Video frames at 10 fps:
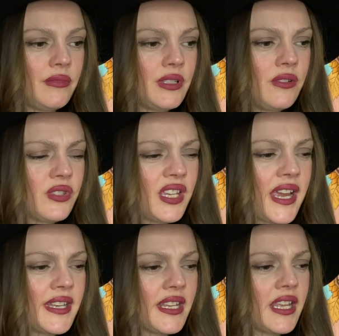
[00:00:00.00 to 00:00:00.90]
It's all
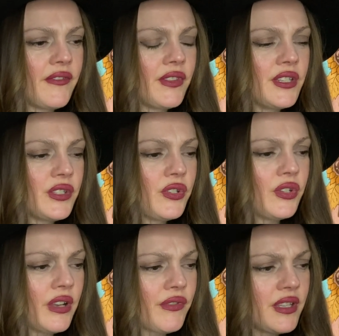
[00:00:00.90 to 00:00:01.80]
tidy, everything's
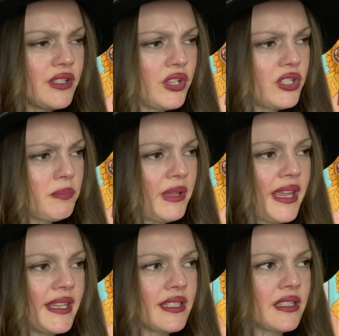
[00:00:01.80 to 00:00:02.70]
good, everything's got its
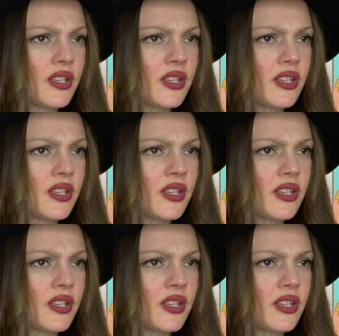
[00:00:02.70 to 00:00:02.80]
place.